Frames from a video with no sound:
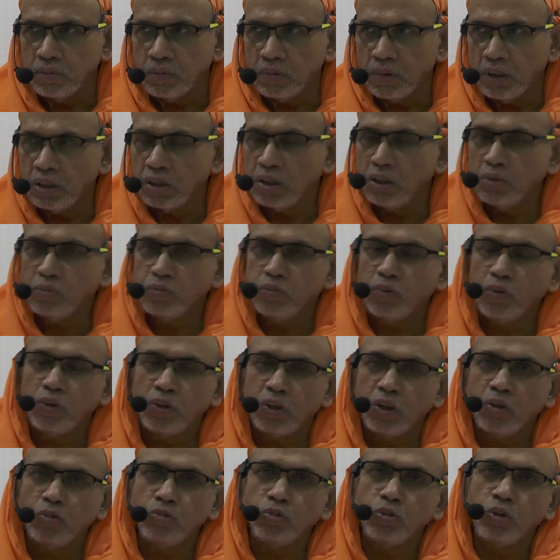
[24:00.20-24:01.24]
And therefore
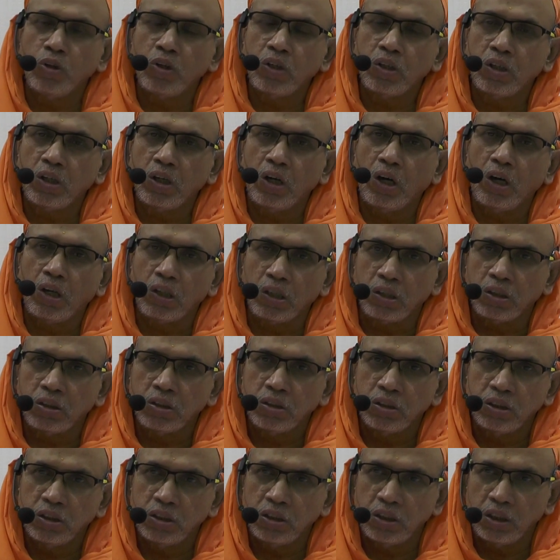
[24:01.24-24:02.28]
now you are caught
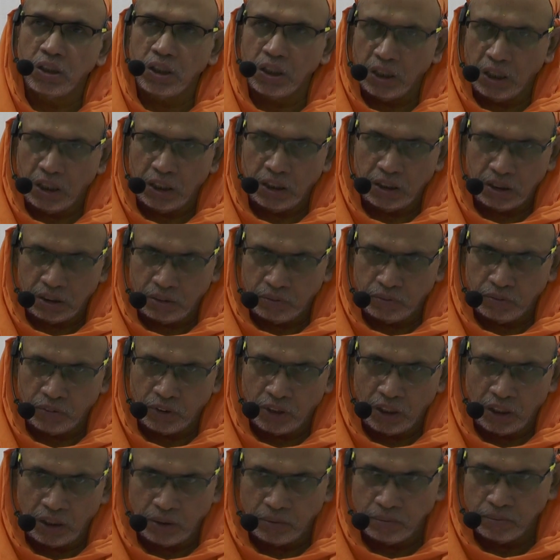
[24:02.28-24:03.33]
in the net of
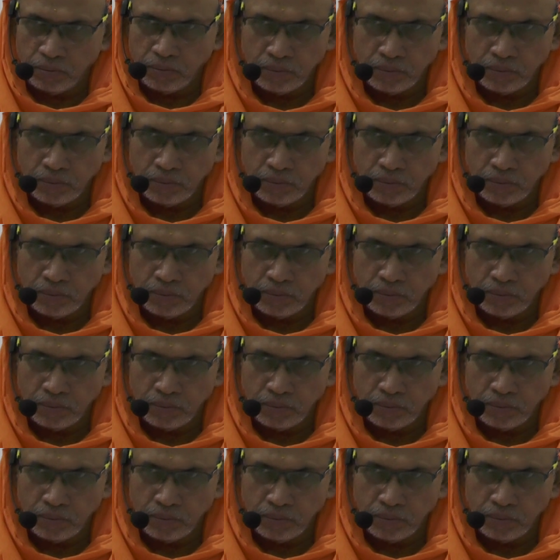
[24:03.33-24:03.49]
time.